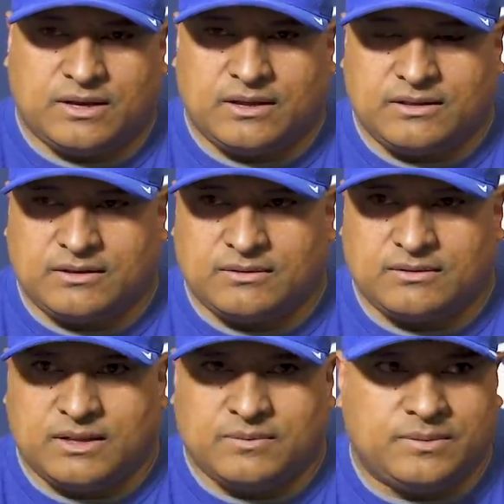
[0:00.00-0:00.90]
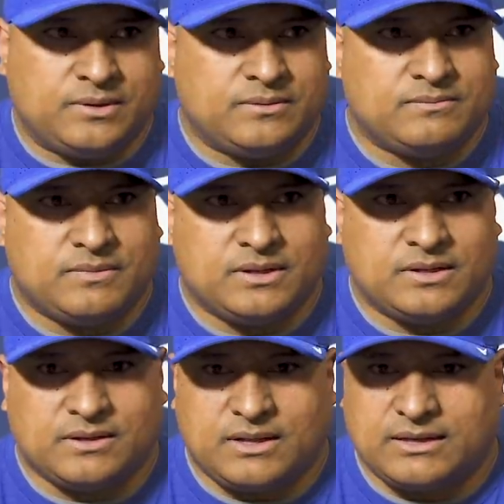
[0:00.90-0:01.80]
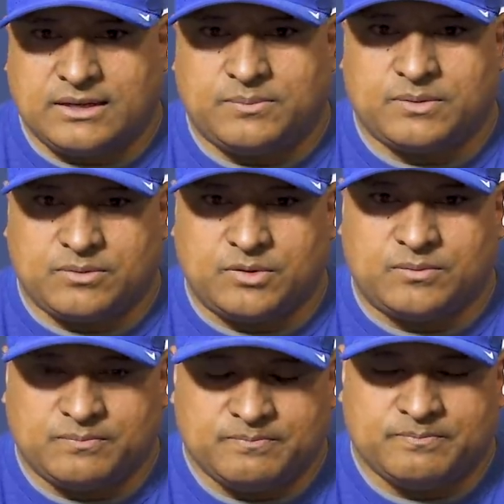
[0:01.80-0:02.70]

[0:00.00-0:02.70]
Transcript: I think that'll be a lot deeper room.